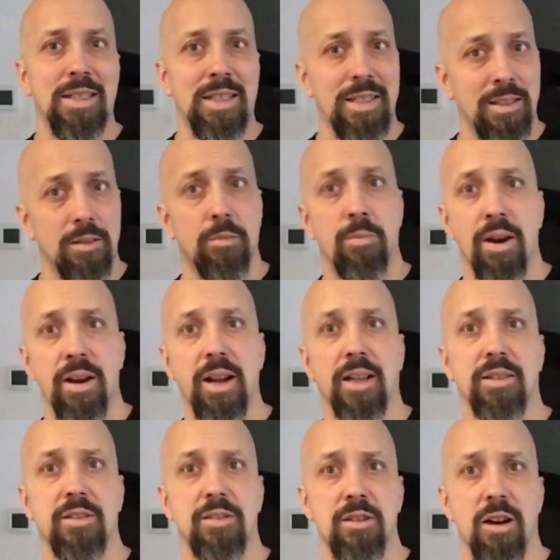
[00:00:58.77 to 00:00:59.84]
And then Lombardi
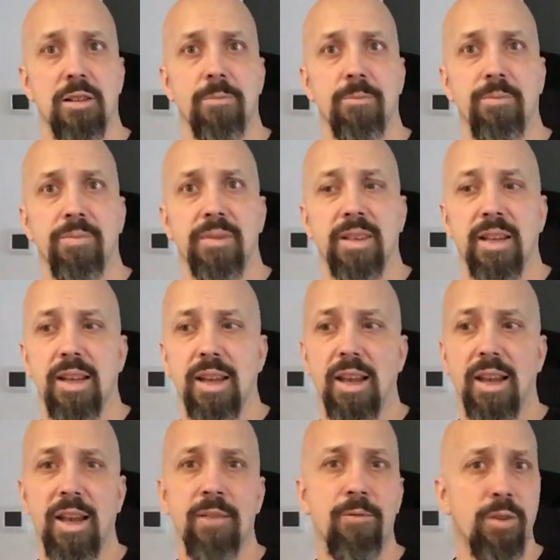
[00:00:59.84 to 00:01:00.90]
got the start.
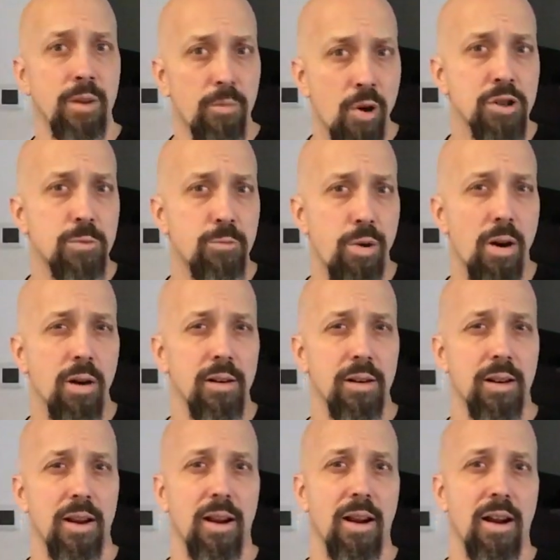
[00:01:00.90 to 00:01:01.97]
And for the most
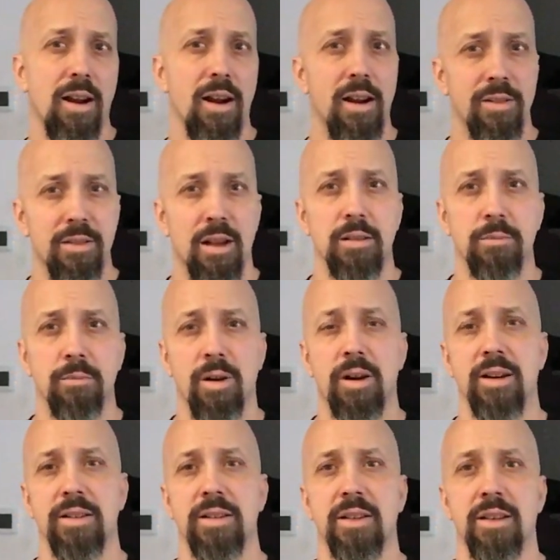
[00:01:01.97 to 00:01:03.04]
part, I thought
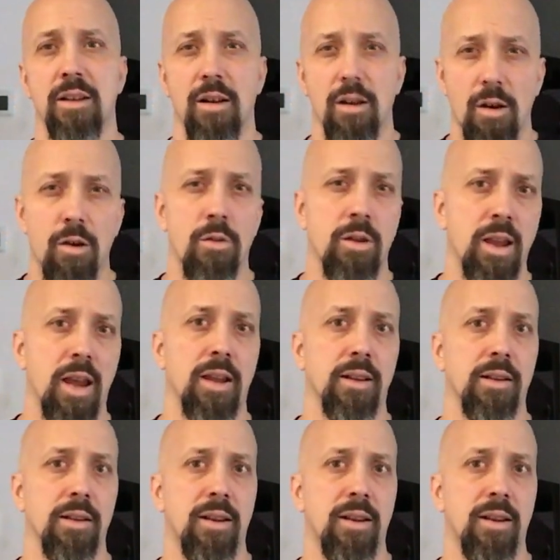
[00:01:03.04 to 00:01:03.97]
Lombardi did okay.